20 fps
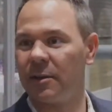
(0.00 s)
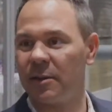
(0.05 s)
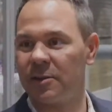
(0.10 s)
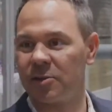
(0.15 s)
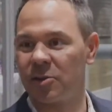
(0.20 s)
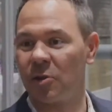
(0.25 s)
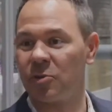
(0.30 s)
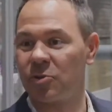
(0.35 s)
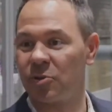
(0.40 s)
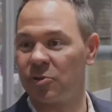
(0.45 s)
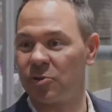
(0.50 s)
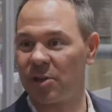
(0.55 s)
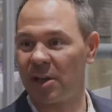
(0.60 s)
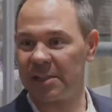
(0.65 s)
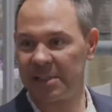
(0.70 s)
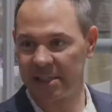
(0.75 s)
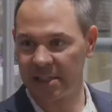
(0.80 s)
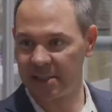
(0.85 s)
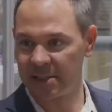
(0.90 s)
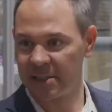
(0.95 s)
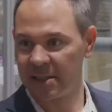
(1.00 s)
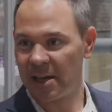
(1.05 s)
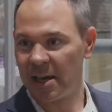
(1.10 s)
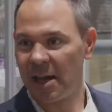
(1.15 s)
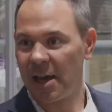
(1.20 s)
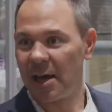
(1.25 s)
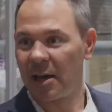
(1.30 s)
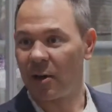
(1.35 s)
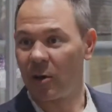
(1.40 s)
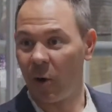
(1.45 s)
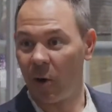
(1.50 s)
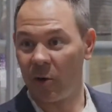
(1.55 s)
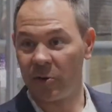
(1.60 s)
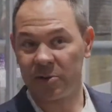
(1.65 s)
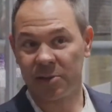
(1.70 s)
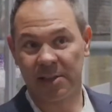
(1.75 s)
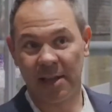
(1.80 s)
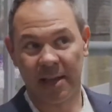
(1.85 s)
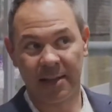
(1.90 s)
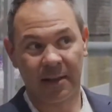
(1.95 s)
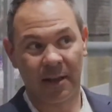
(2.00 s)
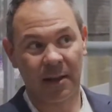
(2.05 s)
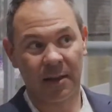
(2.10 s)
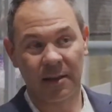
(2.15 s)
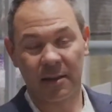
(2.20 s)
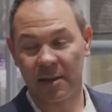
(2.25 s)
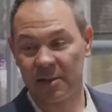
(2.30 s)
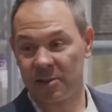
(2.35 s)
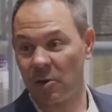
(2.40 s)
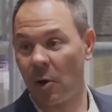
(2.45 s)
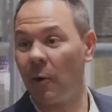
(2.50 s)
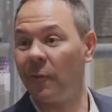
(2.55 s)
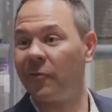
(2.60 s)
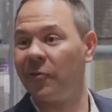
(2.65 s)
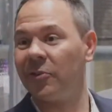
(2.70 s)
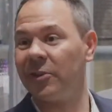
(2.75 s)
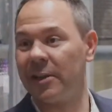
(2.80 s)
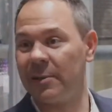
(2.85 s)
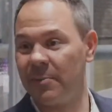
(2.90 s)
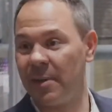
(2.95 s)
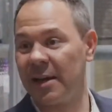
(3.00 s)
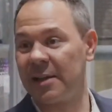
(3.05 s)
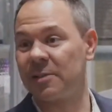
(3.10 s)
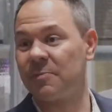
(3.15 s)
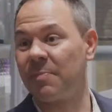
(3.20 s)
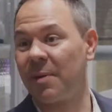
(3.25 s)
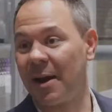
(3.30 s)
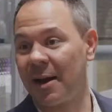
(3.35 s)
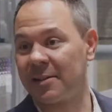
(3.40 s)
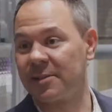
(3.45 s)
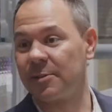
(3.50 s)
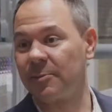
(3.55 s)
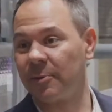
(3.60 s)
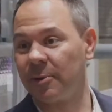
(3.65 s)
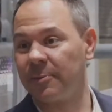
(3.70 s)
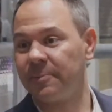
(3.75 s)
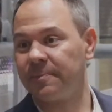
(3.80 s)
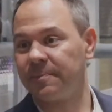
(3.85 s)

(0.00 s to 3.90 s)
the social justice goals that this hopefully makes possible.